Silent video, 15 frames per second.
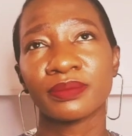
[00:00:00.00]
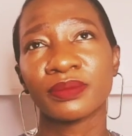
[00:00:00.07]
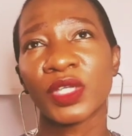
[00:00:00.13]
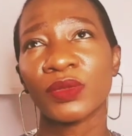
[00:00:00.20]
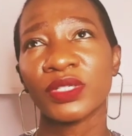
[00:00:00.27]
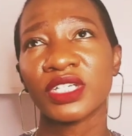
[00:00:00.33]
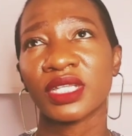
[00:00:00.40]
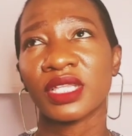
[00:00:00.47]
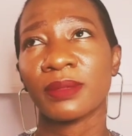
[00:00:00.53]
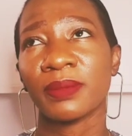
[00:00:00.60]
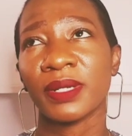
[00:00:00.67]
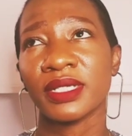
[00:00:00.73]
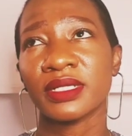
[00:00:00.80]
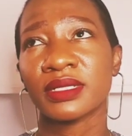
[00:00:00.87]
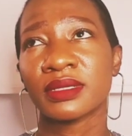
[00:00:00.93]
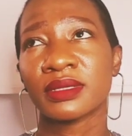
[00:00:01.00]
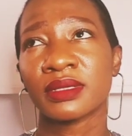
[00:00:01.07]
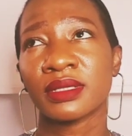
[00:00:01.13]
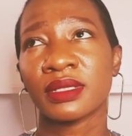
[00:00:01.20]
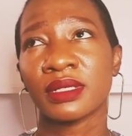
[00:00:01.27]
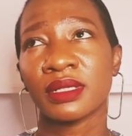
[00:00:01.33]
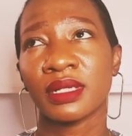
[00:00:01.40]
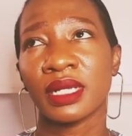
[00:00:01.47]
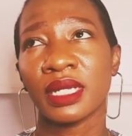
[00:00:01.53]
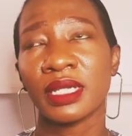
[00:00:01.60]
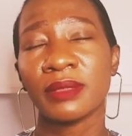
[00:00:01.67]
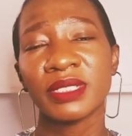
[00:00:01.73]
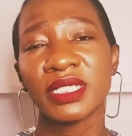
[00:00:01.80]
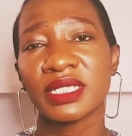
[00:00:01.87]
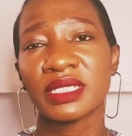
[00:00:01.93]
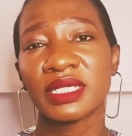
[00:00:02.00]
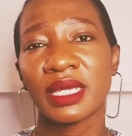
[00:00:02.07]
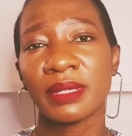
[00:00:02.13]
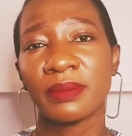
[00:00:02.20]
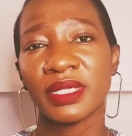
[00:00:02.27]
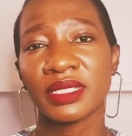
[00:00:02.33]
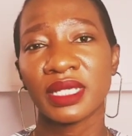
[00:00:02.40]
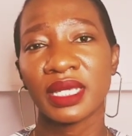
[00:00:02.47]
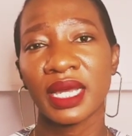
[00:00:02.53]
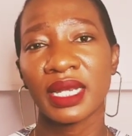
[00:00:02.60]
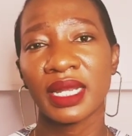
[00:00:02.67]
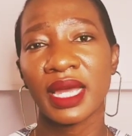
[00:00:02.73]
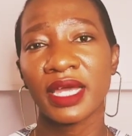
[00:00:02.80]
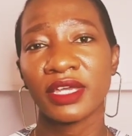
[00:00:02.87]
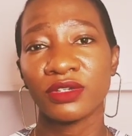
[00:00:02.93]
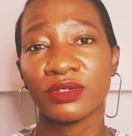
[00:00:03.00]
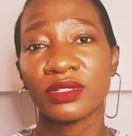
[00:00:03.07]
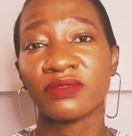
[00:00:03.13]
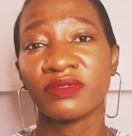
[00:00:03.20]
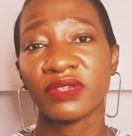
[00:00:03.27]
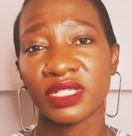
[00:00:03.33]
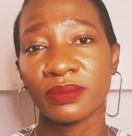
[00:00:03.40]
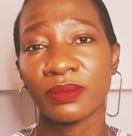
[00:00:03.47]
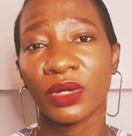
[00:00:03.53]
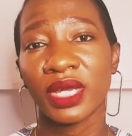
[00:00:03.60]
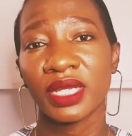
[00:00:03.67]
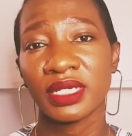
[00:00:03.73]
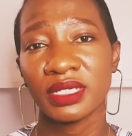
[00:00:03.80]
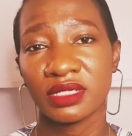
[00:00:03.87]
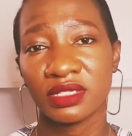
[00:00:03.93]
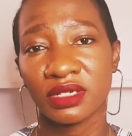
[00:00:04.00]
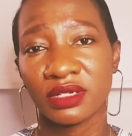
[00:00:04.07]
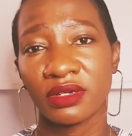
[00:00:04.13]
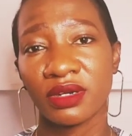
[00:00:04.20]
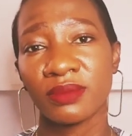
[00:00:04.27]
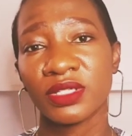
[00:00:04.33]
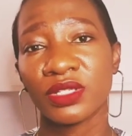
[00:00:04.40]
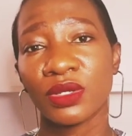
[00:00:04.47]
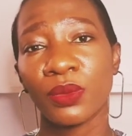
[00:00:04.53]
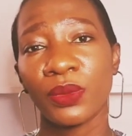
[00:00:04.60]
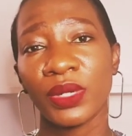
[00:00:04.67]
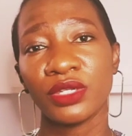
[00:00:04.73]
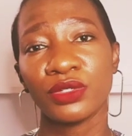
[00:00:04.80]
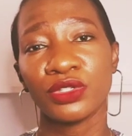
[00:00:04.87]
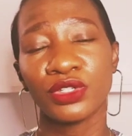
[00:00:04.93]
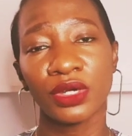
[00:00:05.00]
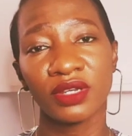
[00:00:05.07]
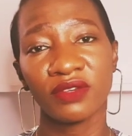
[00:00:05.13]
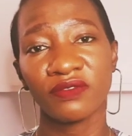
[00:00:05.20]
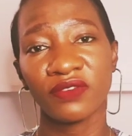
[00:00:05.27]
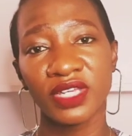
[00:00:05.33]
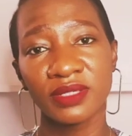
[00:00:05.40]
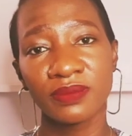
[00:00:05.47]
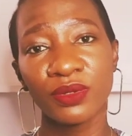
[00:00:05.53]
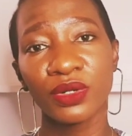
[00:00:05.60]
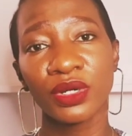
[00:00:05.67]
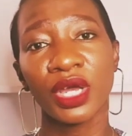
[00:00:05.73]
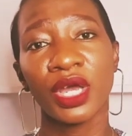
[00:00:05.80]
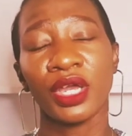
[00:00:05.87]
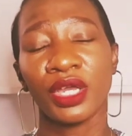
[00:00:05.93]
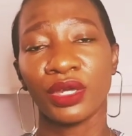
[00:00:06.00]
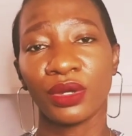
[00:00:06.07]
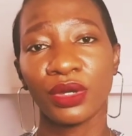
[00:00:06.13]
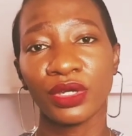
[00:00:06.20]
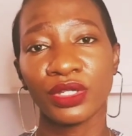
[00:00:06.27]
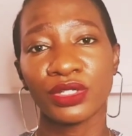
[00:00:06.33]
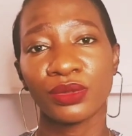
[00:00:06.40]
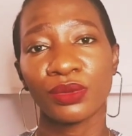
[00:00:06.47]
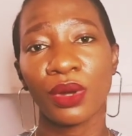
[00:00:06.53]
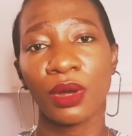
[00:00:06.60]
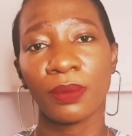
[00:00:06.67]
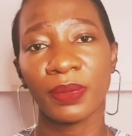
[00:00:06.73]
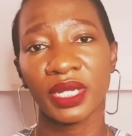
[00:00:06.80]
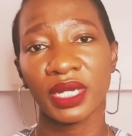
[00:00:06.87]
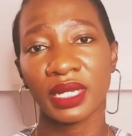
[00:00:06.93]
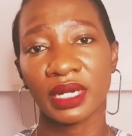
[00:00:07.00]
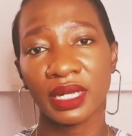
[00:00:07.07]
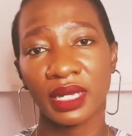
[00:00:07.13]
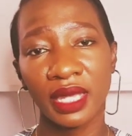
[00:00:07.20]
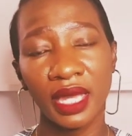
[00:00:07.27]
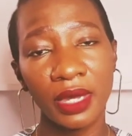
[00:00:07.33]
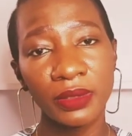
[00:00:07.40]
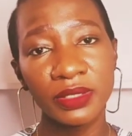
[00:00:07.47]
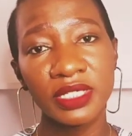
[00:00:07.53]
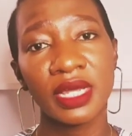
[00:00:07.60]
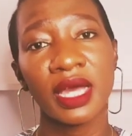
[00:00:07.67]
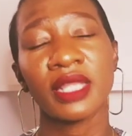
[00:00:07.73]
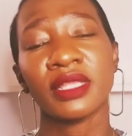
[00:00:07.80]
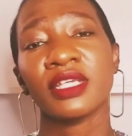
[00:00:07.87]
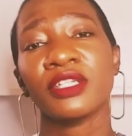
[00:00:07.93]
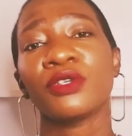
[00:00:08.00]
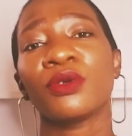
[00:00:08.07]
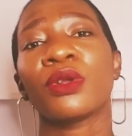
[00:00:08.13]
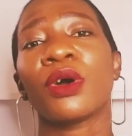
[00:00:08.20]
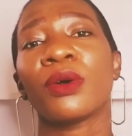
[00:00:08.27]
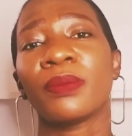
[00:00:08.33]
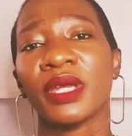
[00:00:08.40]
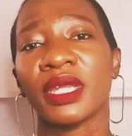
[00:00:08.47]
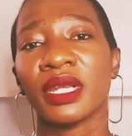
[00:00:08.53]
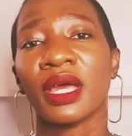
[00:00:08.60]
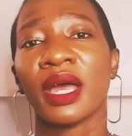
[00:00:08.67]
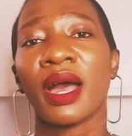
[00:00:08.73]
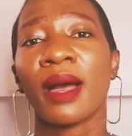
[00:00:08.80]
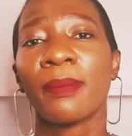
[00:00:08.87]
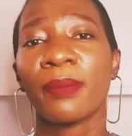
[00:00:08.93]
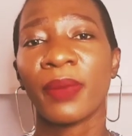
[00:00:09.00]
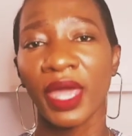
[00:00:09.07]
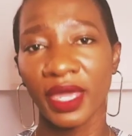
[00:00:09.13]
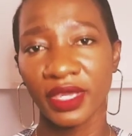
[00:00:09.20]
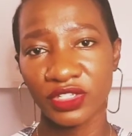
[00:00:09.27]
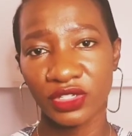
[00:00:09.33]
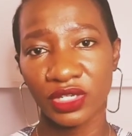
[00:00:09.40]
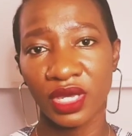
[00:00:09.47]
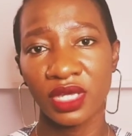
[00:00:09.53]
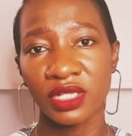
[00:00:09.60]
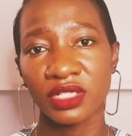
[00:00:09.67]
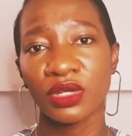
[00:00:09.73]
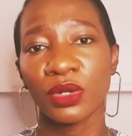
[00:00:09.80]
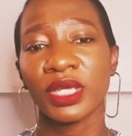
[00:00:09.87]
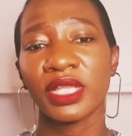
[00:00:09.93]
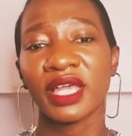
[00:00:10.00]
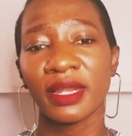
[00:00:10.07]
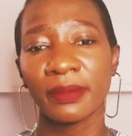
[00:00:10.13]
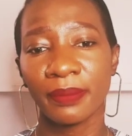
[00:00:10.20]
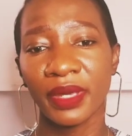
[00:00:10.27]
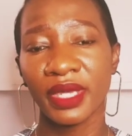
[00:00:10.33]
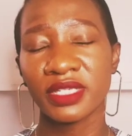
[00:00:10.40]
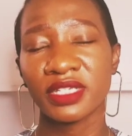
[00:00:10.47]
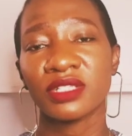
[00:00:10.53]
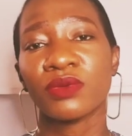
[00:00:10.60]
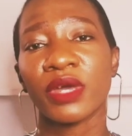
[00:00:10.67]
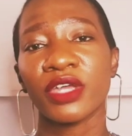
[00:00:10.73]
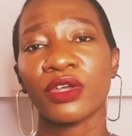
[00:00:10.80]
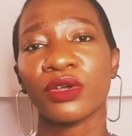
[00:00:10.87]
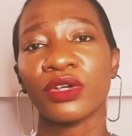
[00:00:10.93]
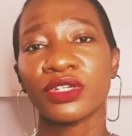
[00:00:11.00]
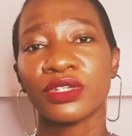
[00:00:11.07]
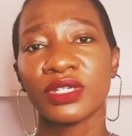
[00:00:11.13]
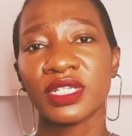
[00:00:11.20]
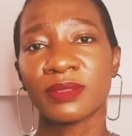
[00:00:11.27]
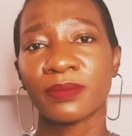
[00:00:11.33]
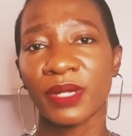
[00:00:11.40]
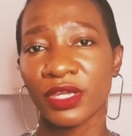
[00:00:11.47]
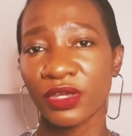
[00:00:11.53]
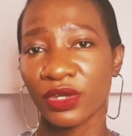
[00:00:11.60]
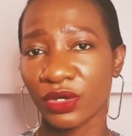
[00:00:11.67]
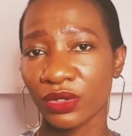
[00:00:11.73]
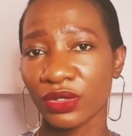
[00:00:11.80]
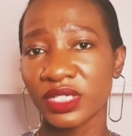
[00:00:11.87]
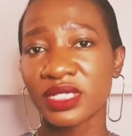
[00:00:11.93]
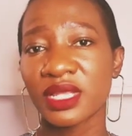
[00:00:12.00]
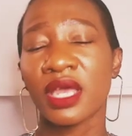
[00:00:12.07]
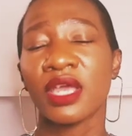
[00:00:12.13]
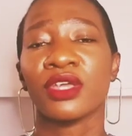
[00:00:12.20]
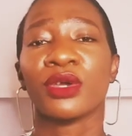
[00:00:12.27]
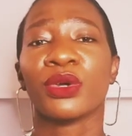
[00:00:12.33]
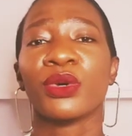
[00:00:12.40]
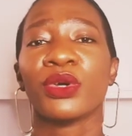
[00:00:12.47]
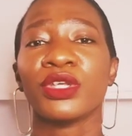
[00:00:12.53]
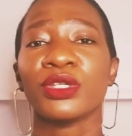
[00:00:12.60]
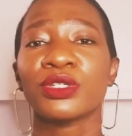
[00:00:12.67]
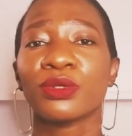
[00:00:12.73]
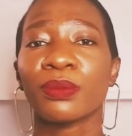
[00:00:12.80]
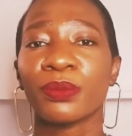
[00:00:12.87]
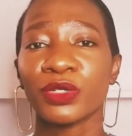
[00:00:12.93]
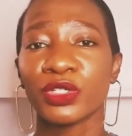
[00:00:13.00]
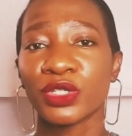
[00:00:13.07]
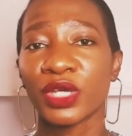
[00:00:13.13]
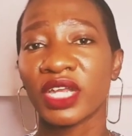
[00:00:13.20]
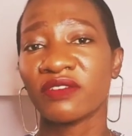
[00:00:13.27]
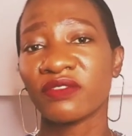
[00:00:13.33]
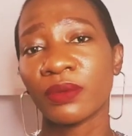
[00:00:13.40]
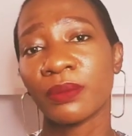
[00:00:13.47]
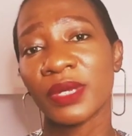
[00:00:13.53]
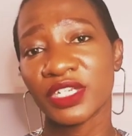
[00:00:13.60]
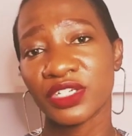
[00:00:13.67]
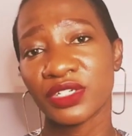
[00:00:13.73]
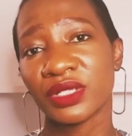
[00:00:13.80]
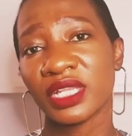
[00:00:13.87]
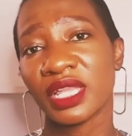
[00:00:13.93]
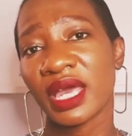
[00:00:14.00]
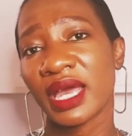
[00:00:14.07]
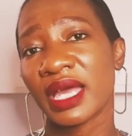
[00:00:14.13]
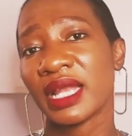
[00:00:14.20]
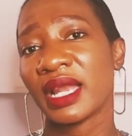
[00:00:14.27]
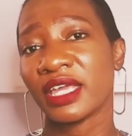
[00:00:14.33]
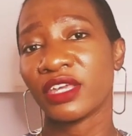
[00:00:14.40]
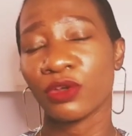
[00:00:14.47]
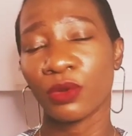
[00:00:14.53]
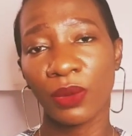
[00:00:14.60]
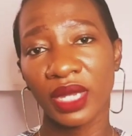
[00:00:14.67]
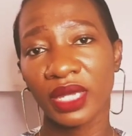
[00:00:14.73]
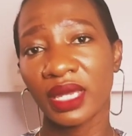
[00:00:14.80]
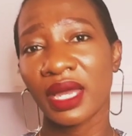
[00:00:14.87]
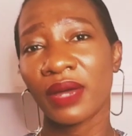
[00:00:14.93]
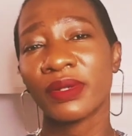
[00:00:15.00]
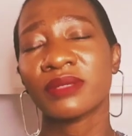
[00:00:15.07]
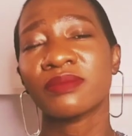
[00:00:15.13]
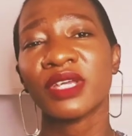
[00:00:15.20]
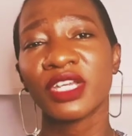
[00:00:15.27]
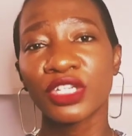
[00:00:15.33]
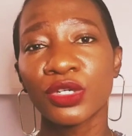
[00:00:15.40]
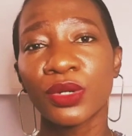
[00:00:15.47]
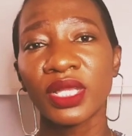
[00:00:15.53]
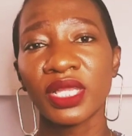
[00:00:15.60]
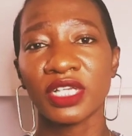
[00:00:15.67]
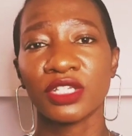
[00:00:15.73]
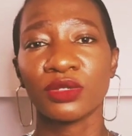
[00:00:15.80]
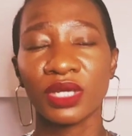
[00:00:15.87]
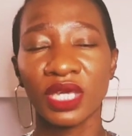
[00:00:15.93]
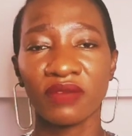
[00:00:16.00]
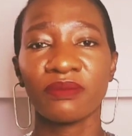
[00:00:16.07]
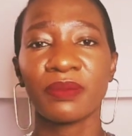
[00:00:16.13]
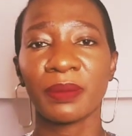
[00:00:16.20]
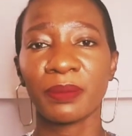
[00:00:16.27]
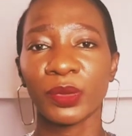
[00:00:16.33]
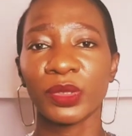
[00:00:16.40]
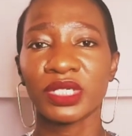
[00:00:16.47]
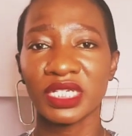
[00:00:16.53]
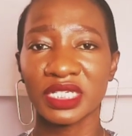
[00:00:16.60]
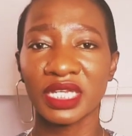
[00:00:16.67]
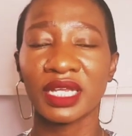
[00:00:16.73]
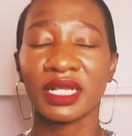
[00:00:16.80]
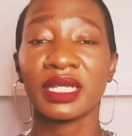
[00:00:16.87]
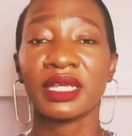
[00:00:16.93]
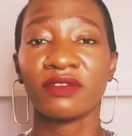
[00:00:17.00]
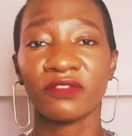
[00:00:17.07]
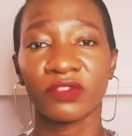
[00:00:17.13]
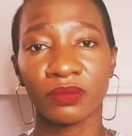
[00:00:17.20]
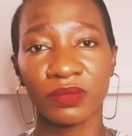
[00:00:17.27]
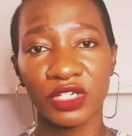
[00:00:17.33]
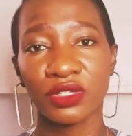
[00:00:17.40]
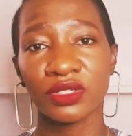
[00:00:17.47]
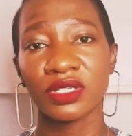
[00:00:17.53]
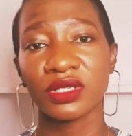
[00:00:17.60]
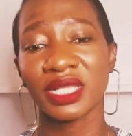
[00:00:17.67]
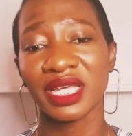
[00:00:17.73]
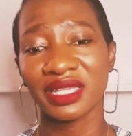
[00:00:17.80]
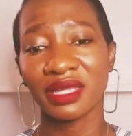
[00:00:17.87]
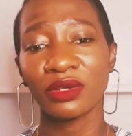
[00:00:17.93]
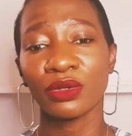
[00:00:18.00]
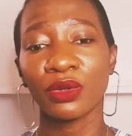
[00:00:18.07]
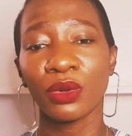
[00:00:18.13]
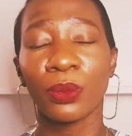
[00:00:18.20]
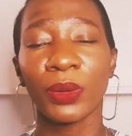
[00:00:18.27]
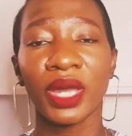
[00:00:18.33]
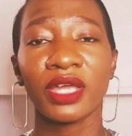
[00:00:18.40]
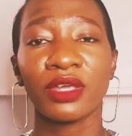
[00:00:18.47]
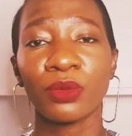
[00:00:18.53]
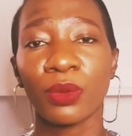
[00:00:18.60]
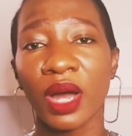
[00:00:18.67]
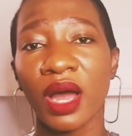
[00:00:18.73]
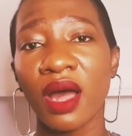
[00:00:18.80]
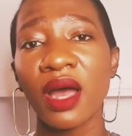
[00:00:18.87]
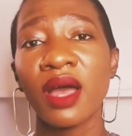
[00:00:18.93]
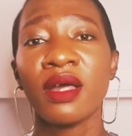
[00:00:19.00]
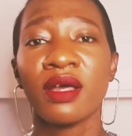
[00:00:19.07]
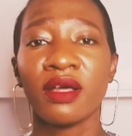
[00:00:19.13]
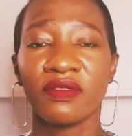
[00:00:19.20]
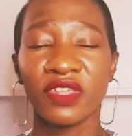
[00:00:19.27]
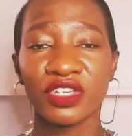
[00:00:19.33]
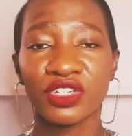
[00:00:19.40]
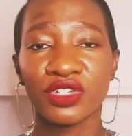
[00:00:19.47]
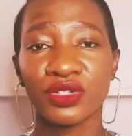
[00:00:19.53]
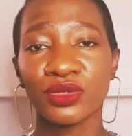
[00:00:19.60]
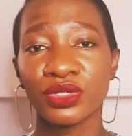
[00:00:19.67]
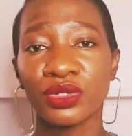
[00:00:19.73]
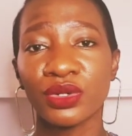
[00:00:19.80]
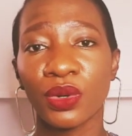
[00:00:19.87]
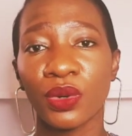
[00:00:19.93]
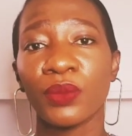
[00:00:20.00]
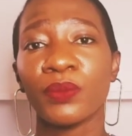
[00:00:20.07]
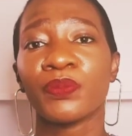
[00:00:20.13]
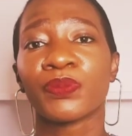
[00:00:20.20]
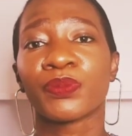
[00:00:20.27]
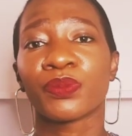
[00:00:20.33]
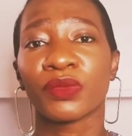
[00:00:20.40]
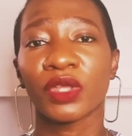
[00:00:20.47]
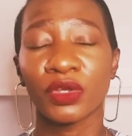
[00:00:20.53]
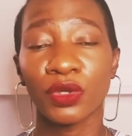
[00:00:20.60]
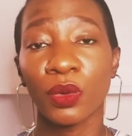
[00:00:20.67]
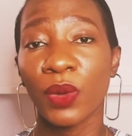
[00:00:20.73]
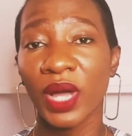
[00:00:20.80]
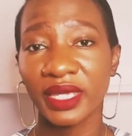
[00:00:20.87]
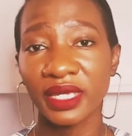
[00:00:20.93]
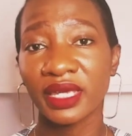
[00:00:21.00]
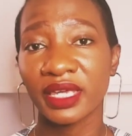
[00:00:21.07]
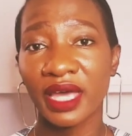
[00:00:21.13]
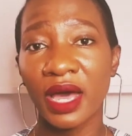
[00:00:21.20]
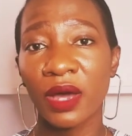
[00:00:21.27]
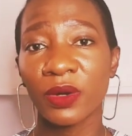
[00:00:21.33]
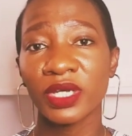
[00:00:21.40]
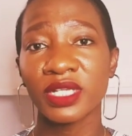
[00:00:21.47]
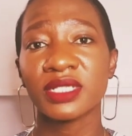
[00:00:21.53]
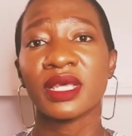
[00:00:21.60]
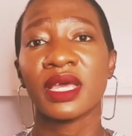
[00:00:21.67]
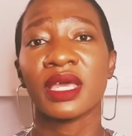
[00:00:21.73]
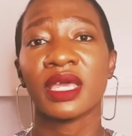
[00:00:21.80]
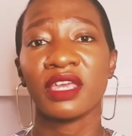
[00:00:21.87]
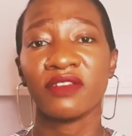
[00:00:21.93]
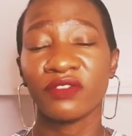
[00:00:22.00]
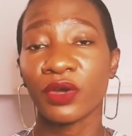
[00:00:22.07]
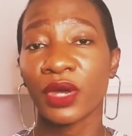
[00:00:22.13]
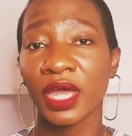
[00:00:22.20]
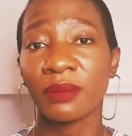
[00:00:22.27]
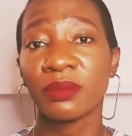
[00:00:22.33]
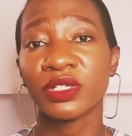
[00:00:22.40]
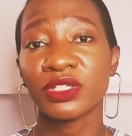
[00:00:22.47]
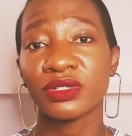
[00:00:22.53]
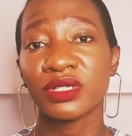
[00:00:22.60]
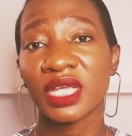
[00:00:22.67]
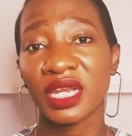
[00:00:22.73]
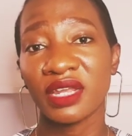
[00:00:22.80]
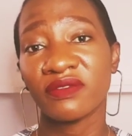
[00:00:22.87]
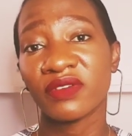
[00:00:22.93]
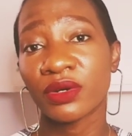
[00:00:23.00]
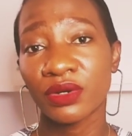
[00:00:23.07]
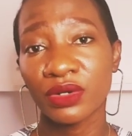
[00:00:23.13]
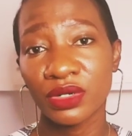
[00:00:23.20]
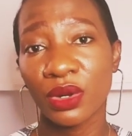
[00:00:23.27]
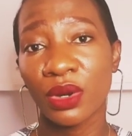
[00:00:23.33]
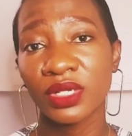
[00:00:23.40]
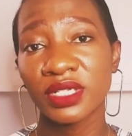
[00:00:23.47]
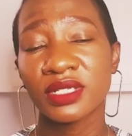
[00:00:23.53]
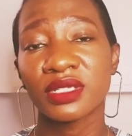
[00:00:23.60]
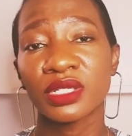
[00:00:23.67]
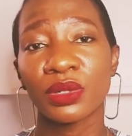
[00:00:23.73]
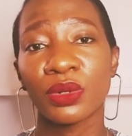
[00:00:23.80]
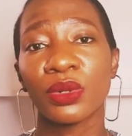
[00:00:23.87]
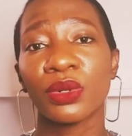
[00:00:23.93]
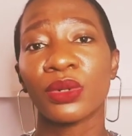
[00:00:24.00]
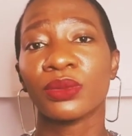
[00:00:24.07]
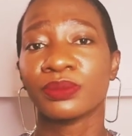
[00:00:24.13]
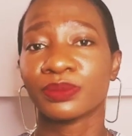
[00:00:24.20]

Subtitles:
which other place? Let me just say basically I use Facebook and Instagram. So when you join Facebook, you're going to open an account, and then you'll open a page. So in that page is where you're going to display your goods. You're going to put your information there, like your working hours. Make sure that you give people detailed information so that they know where you are. They should know your working hours, if you're able to deliver or not. So